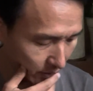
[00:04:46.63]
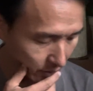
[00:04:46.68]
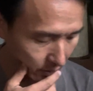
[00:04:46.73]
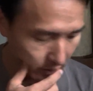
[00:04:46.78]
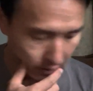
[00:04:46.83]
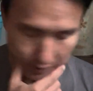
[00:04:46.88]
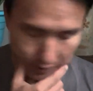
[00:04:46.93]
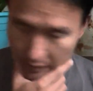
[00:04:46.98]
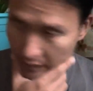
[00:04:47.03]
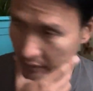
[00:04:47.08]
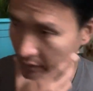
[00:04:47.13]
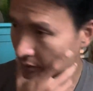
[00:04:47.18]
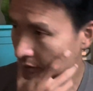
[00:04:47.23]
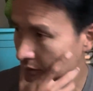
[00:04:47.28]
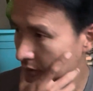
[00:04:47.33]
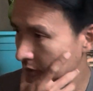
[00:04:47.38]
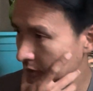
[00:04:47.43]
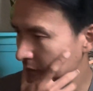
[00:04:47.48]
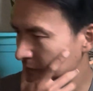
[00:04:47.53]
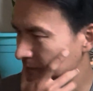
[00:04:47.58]

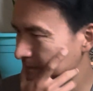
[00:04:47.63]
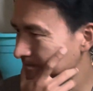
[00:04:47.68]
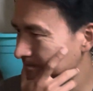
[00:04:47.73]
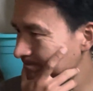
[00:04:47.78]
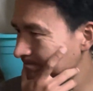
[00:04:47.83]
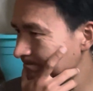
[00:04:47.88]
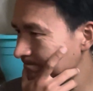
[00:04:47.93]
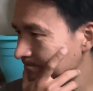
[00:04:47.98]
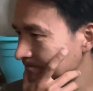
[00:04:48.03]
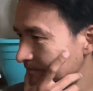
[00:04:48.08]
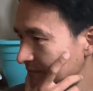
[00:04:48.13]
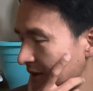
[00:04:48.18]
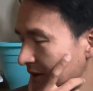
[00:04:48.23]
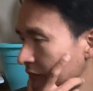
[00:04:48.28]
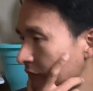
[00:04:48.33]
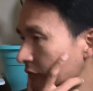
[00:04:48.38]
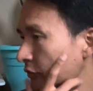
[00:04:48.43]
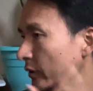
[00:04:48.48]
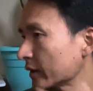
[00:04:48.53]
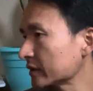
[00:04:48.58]
the I
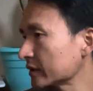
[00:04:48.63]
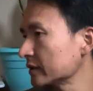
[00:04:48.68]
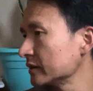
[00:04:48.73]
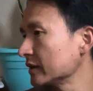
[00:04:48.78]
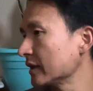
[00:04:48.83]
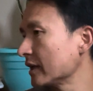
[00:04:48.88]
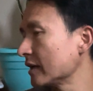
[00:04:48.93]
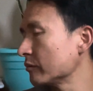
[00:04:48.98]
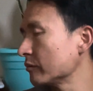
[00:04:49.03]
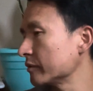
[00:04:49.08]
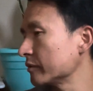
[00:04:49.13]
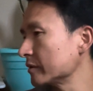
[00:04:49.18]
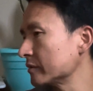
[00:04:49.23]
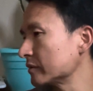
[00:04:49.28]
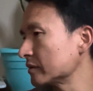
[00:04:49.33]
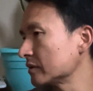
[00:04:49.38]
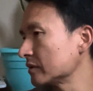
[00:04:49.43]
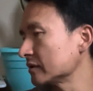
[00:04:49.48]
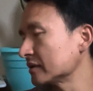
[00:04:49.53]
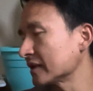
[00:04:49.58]
forgot the name of it.
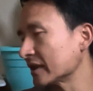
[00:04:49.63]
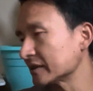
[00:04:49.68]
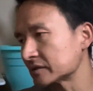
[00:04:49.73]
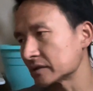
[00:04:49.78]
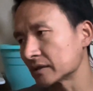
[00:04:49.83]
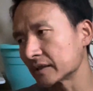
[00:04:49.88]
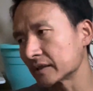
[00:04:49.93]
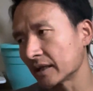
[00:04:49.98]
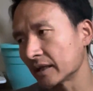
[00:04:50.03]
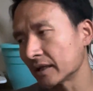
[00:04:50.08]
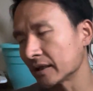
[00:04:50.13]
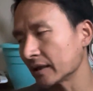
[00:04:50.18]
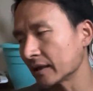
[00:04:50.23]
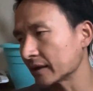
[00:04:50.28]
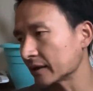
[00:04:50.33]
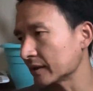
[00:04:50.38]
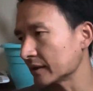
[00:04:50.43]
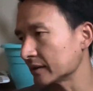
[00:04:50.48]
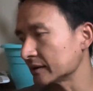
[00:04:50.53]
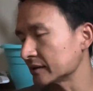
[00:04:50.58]
That's again
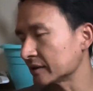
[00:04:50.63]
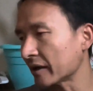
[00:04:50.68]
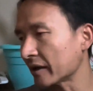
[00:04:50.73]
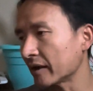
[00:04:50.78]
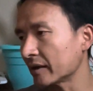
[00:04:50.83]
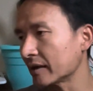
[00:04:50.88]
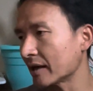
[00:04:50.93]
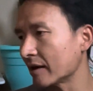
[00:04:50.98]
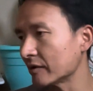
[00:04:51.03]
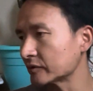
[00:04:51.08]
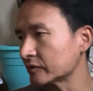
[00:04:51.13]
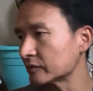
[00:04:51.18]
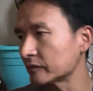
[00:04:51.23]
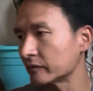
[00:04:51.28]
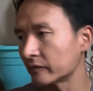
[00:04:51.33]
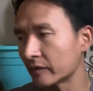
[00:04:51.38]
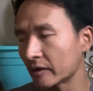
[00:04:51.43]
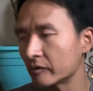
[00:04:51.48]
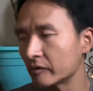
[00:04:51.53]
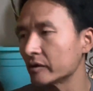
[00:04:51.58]
like a 10-ounce,
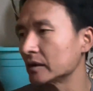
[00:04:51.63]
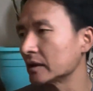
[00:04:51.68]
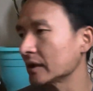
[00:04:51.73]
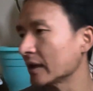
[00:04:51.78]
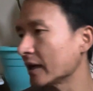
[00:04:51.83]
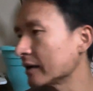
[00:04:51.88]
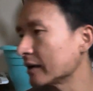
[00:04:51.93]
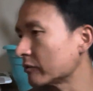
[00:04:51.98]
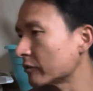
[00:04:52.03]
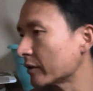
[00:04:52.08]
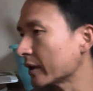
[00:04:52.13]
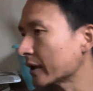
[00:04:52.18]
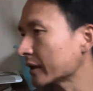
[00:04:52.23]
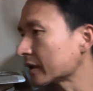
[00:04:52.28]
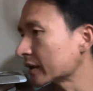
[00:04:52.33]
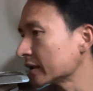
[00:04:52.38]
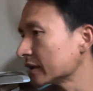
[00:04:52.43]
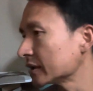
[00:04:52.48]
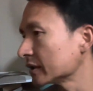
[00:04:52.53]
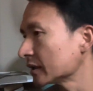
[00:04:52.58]
very light
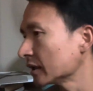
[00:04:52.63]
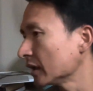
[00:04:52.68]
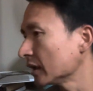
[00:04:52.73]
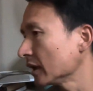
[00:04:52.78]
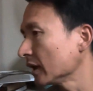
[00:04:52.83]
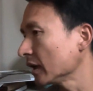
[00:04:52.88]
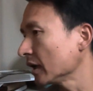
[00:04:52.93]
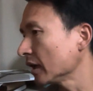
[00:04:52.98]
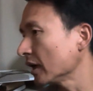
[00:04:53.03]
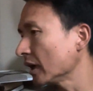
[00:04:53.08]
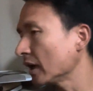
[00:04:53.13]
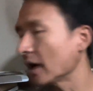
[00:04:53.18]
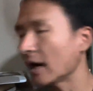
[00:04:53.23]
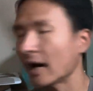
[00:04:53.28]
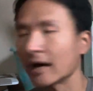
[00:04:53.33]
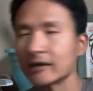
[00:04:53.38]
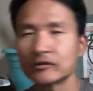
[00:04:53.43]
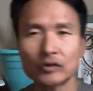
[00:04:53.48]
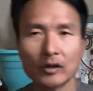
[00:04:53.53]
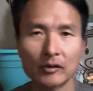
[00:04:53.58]
racket.
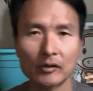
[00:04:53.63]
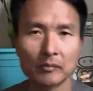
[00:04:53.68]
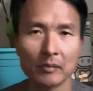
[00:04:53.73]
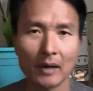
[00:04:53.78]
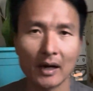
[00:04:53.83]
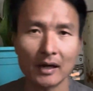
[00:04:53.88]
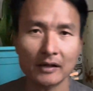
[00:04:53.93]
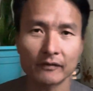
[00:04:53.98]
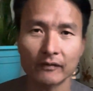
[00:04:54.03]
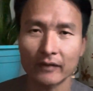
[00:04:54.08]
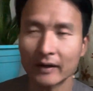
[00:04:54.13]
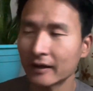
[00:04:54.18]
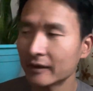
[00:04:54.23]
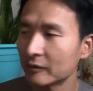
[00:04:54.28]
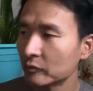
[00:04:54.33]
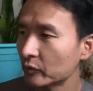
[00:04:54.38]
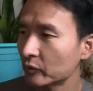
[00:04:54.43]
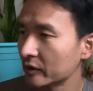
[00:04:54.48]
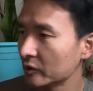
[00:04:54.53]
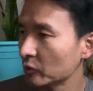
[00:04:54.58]
I tried to modify
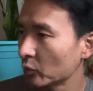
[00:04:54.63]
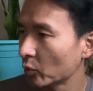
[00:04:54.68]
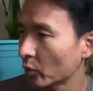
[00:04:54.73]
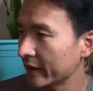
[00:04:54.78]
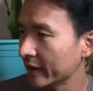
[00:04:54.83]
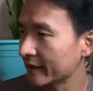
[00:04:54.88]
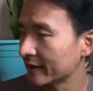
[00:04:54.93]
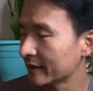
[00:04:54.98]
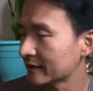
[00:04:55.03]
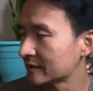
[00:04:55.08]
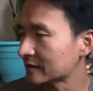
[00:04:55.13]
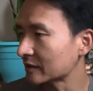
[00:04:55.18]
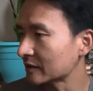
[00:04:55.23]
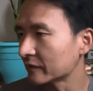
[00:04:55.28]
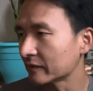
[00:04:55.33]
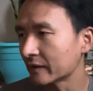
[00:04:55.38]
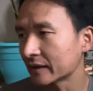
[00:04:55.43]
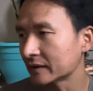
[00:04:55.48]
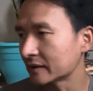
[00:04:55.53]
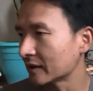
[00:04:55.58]
it with weight and stuff
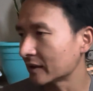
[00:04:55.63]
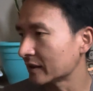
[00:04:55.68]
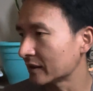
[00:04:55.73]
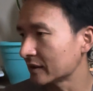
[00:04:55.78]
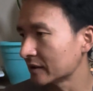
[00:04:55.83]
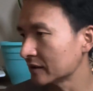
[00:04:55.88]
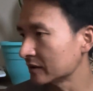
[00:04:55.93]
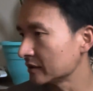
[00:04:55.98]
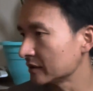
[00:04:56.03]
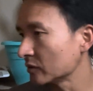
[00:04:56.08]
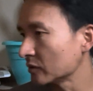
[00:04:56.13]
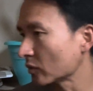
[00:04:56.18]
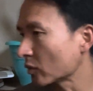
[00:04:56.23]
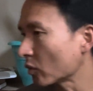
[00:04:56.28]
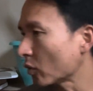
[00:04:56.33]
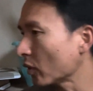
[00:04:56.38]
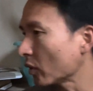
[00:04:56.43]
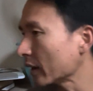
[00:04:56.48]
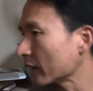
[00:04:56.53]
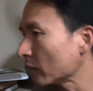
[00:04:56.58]
like that, and it didn't
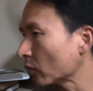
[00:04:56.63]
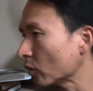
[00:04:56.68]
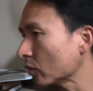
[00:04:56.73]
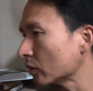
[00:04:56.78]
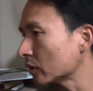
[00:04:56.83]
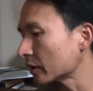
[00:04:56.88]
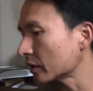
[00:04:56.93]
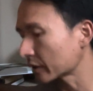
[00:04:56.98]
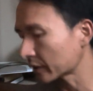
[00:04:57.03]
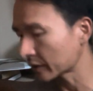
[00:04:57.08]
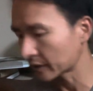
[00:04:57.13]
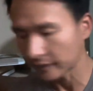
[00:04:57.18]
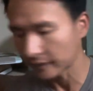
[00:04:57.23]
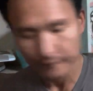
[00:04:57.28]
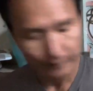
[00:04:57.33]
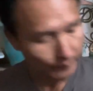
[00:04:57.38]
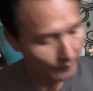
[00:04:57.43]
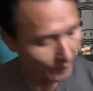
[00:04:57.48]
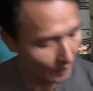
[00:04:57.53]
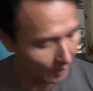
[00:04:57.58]
quite work.
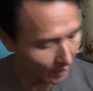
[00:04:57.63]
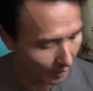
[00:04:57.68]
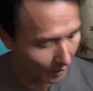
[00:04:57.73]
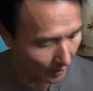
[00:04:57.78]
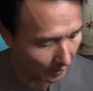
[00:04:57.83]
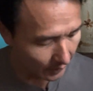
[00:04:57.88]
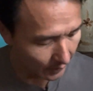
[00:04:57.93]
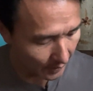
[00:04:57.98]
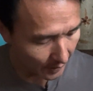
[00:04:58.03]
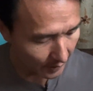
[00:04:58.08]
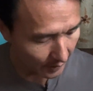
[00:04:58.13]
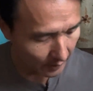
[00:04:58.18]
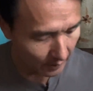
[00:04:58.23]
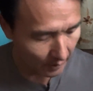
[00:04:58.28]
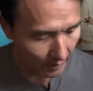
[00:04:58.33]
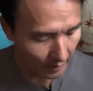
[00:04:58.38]
And then